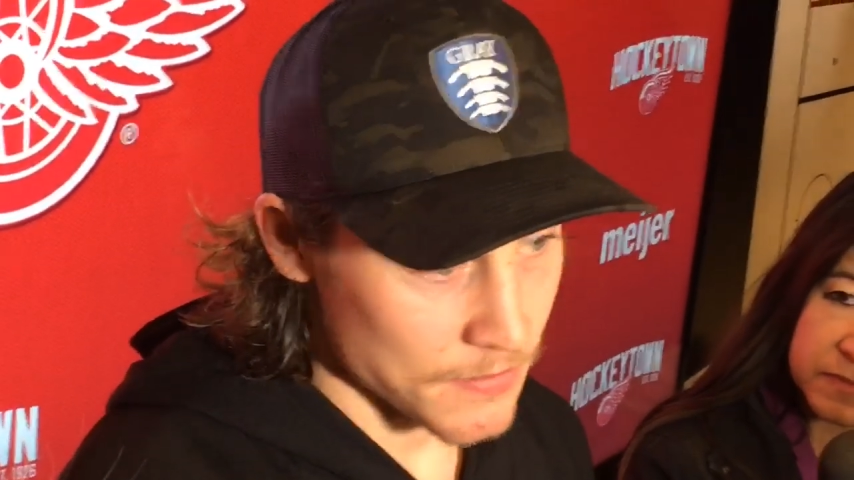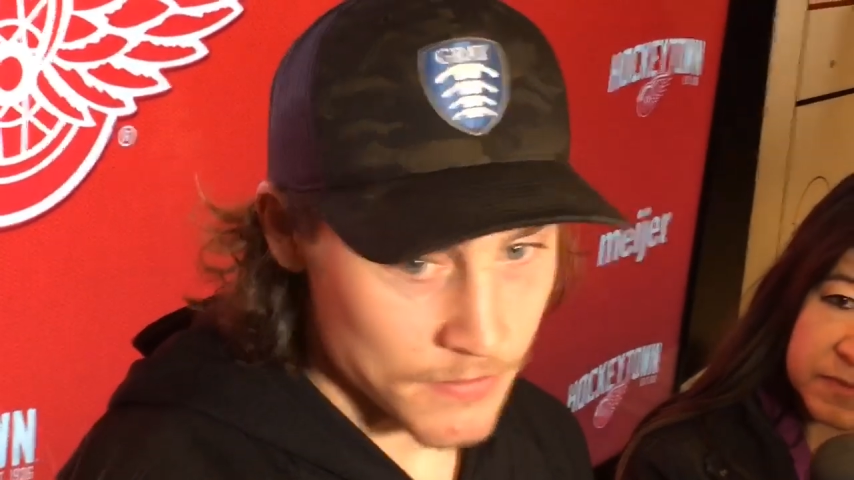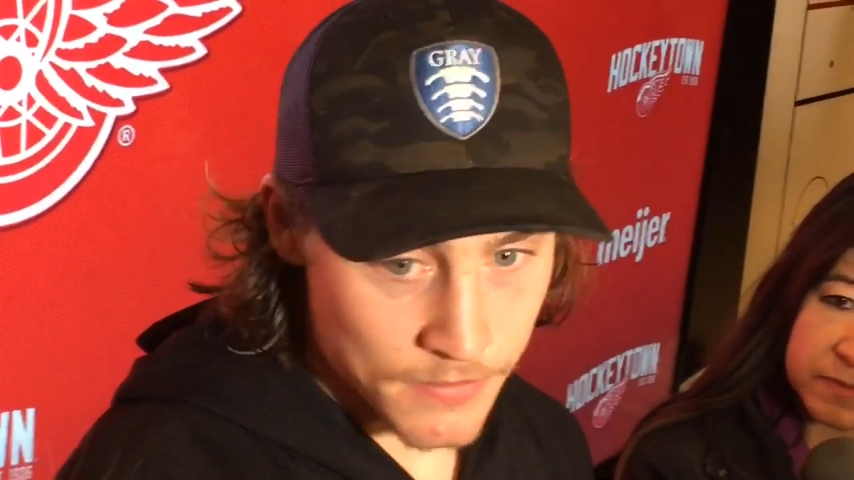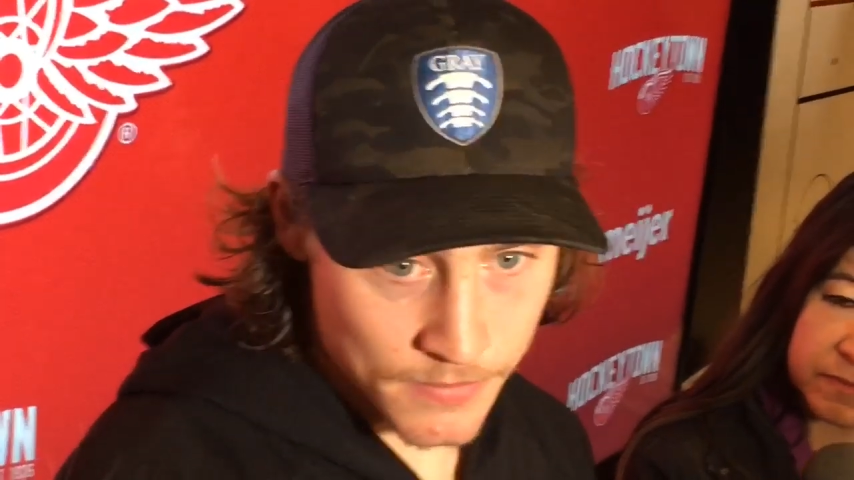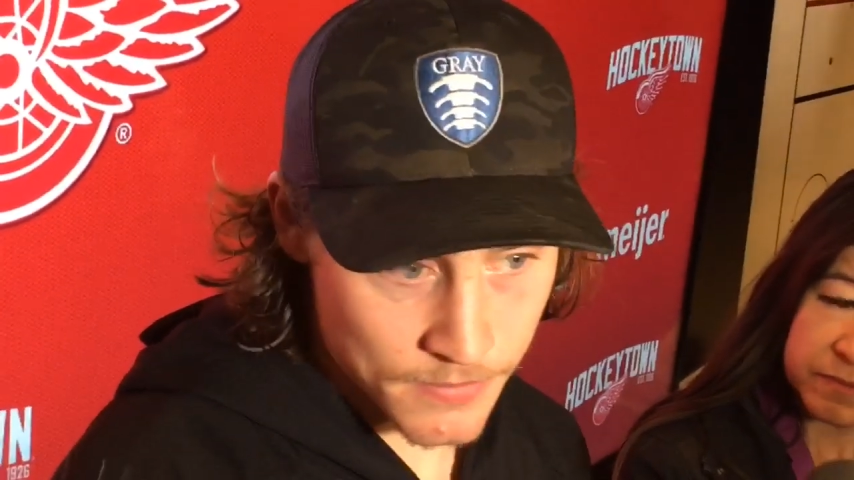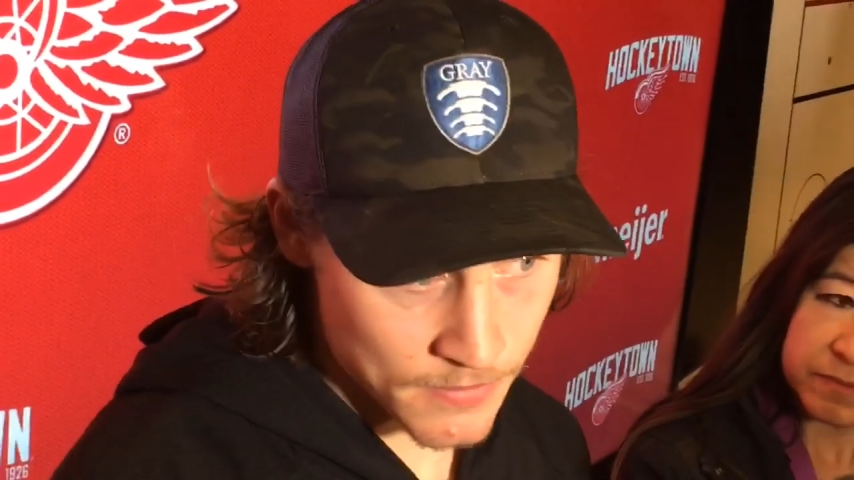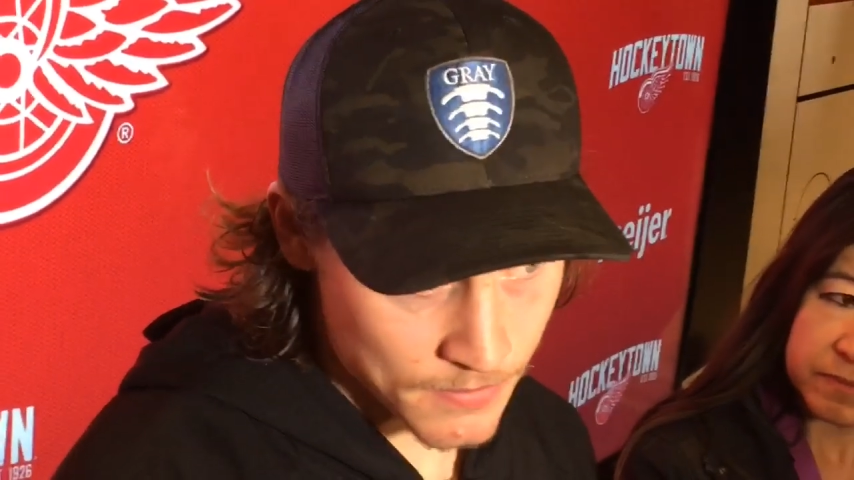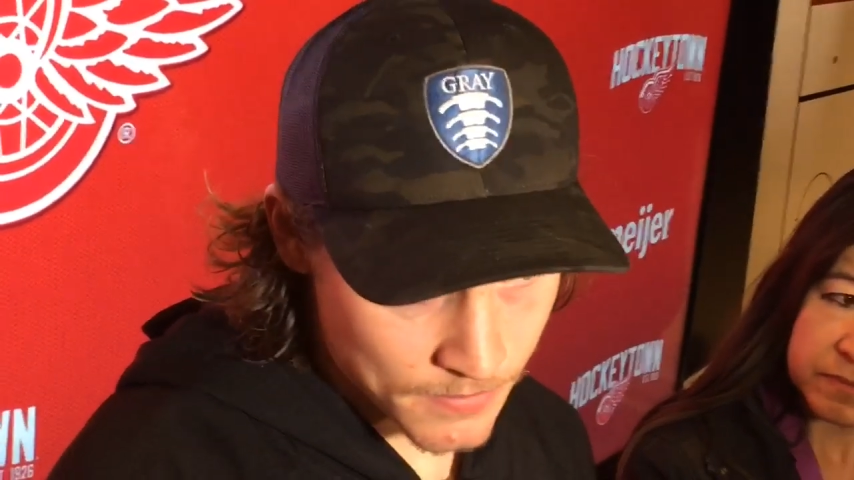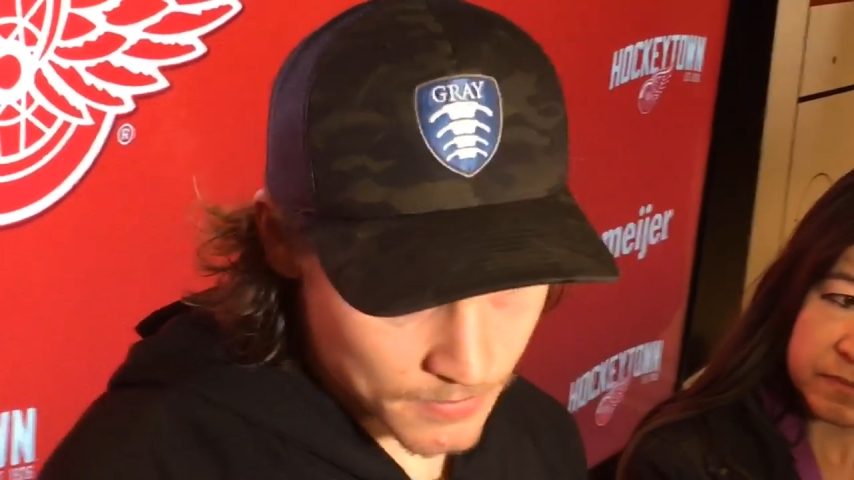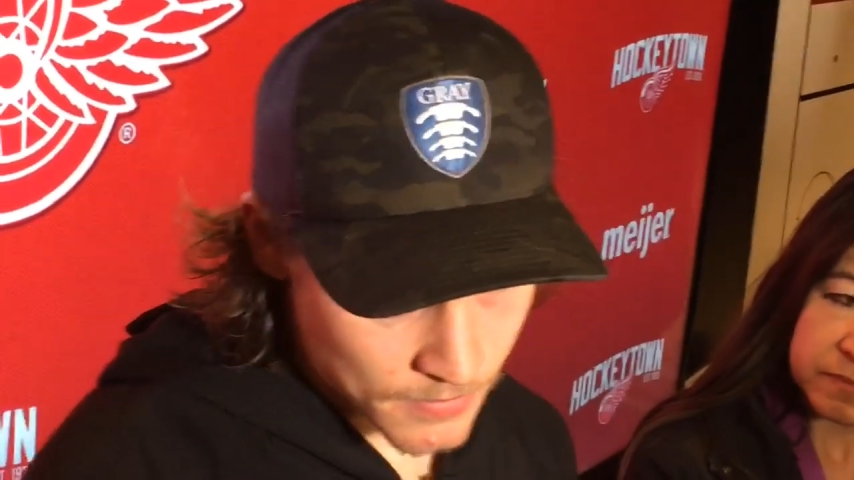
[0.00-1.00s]
How about just the
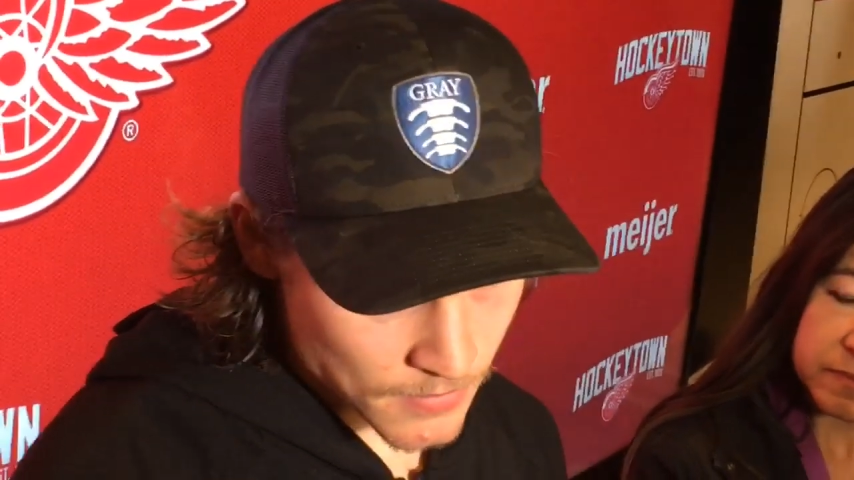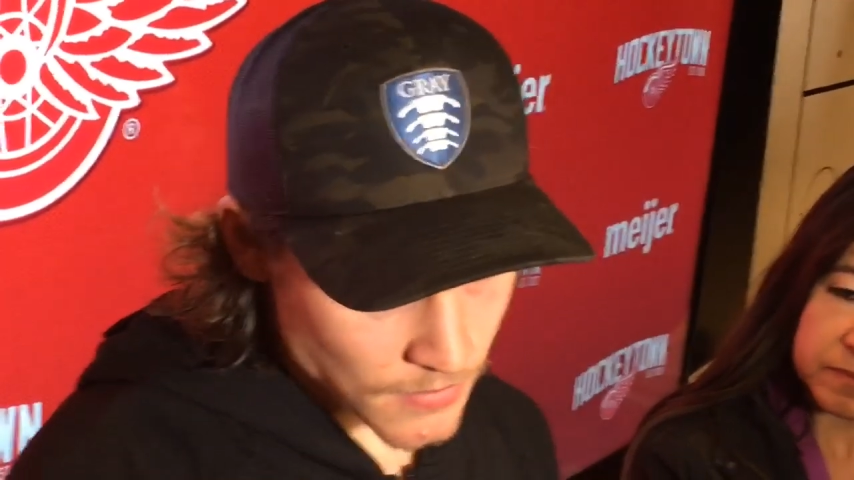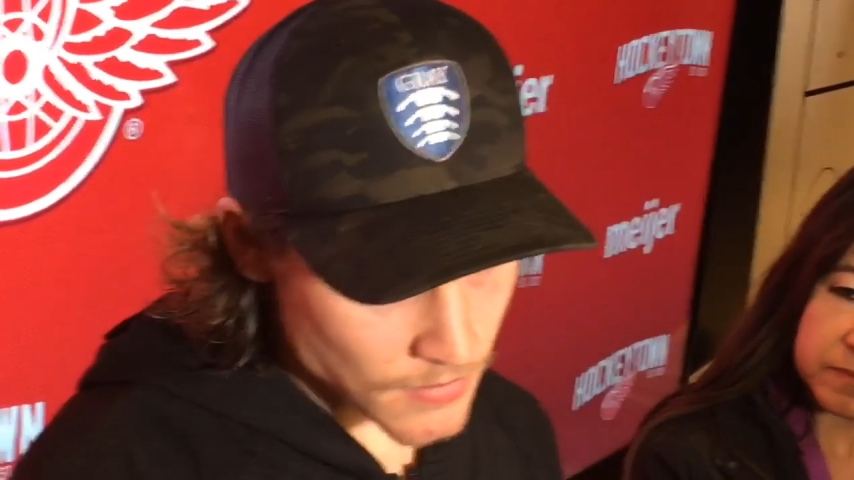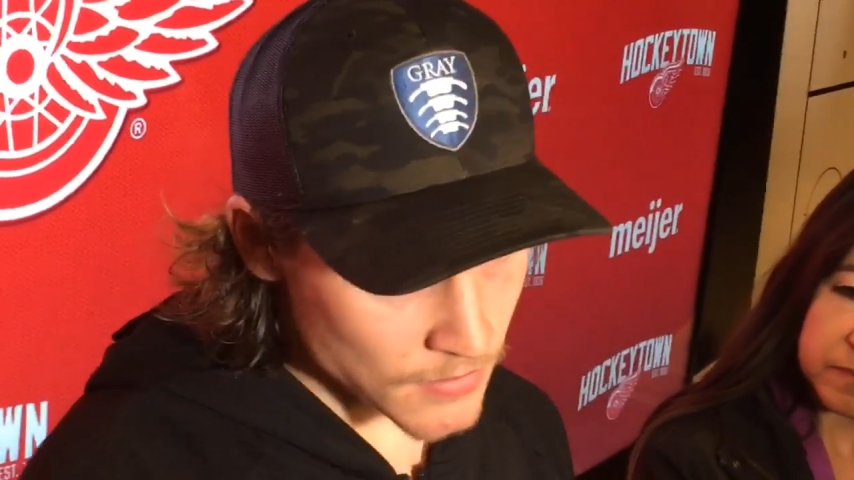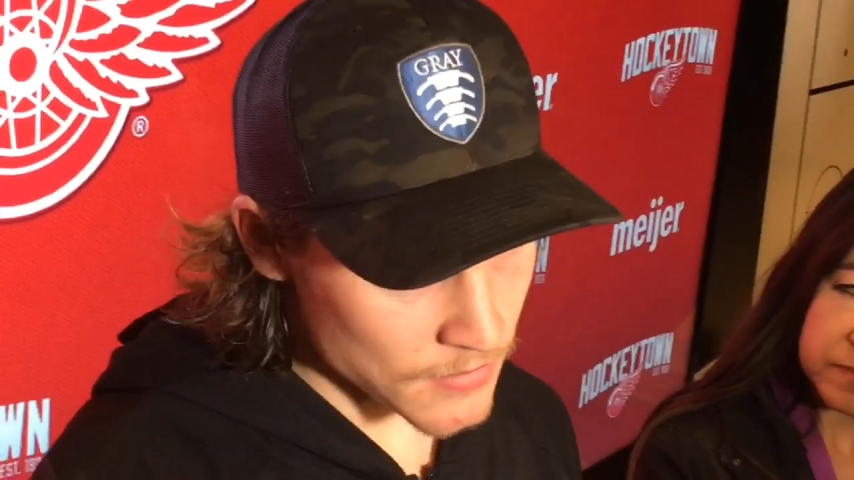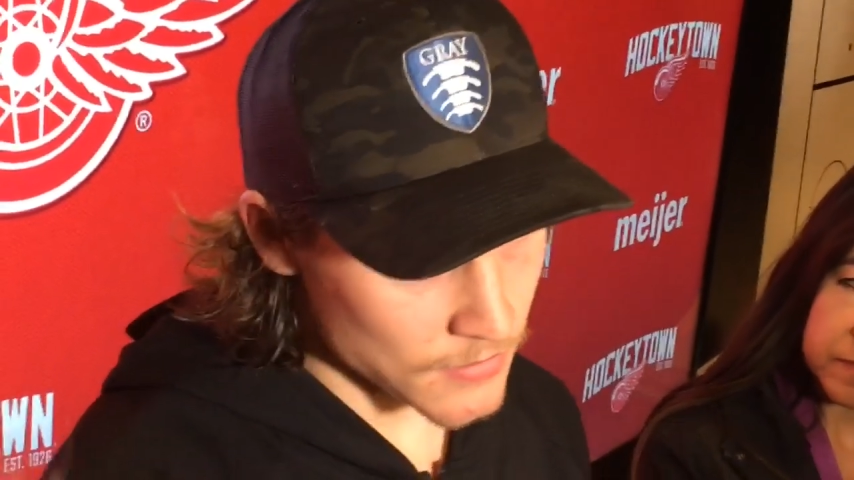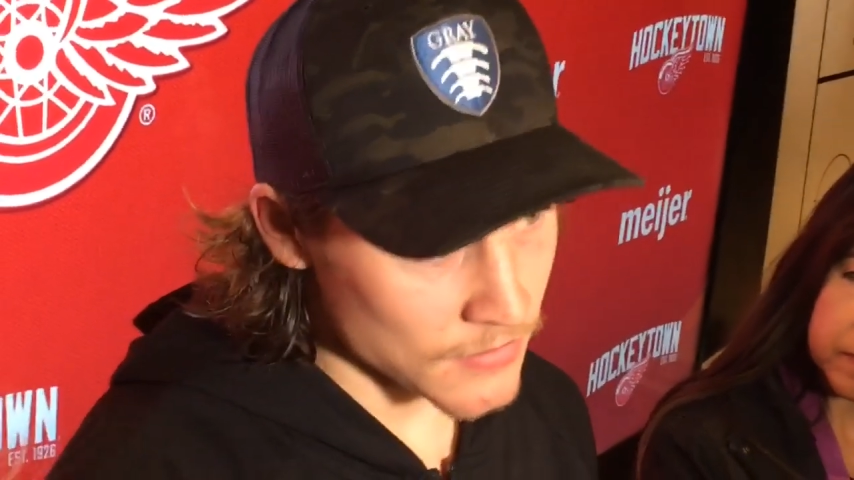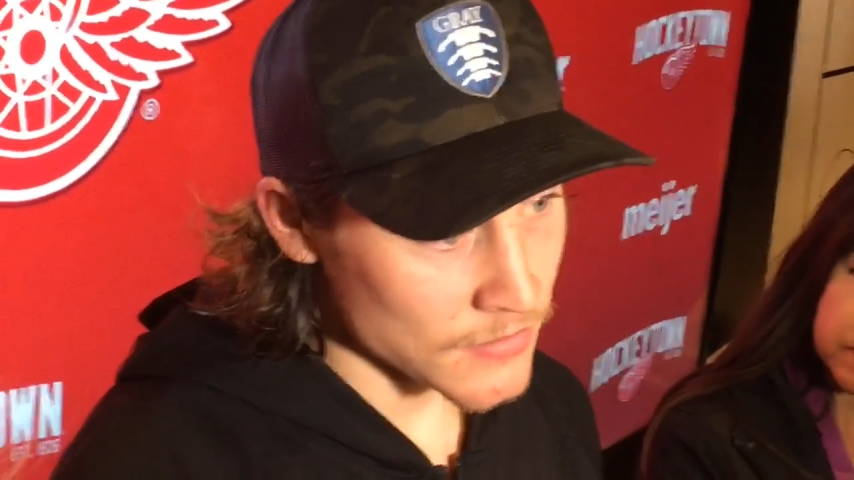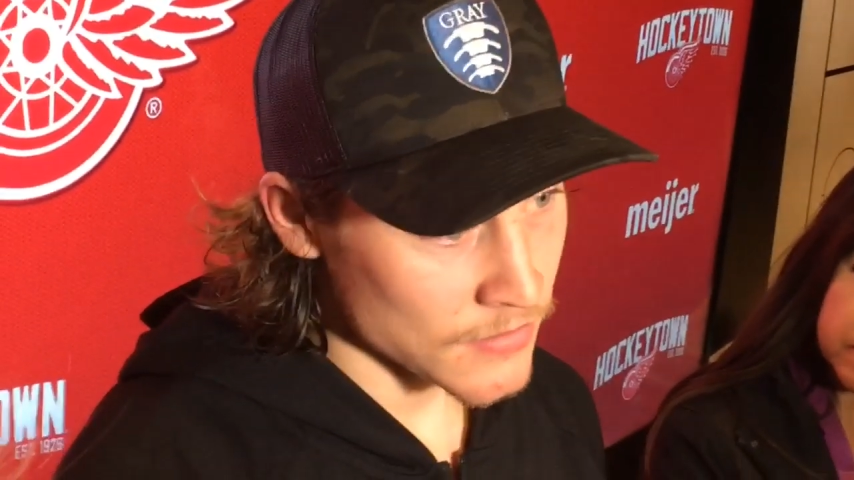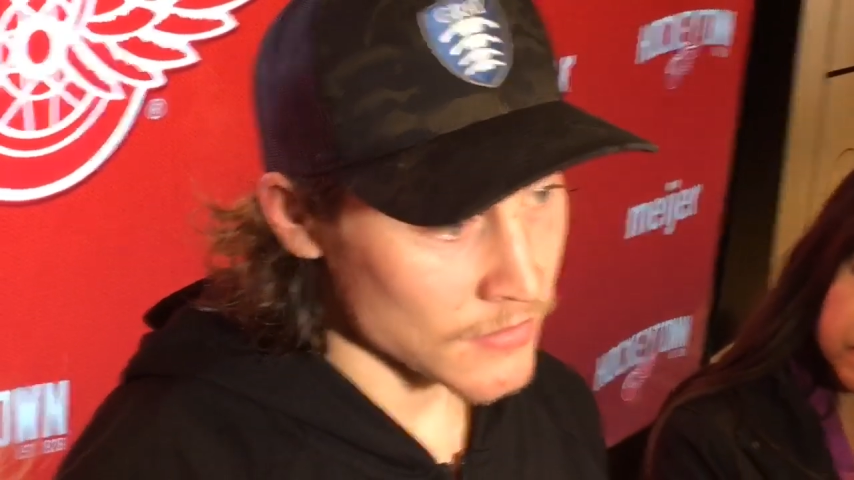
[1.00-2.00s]
60-minute effort?
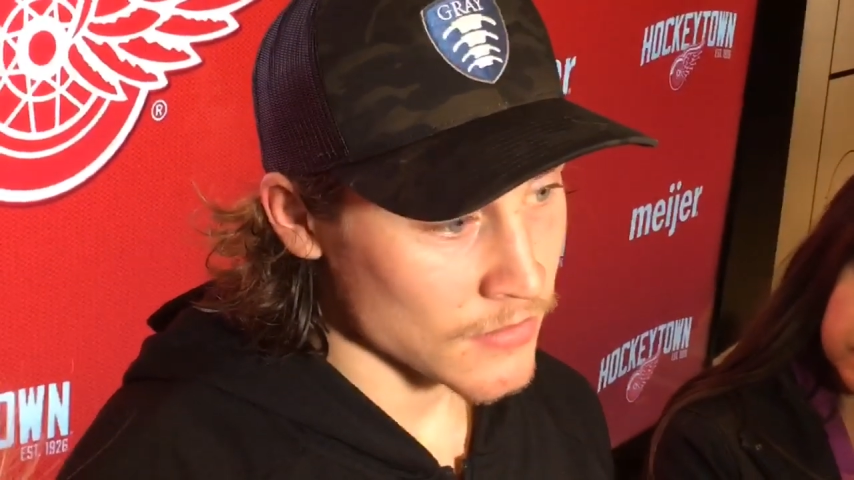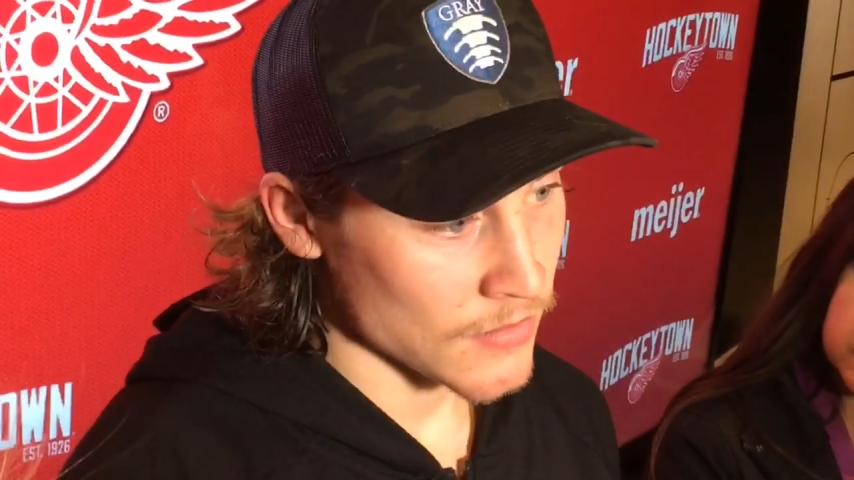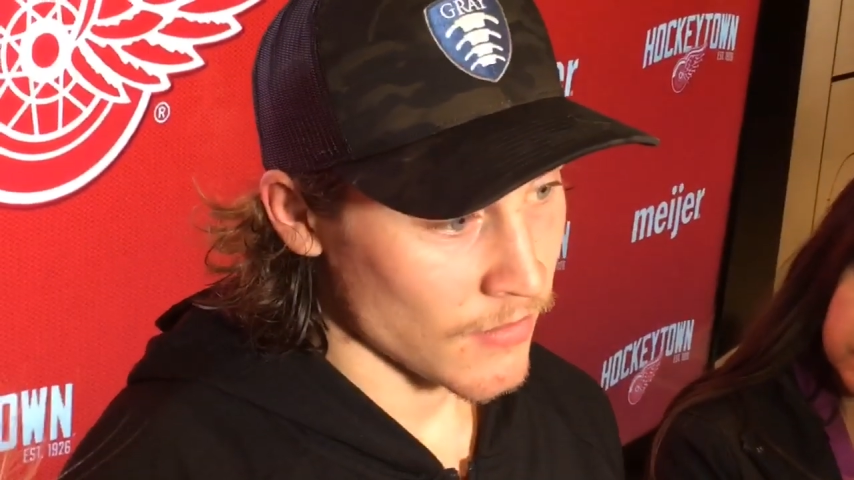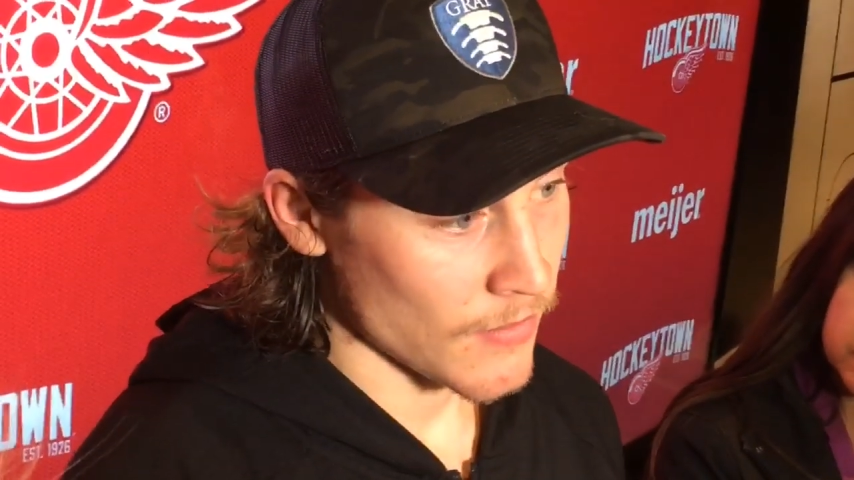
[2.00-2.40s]
I mean, that.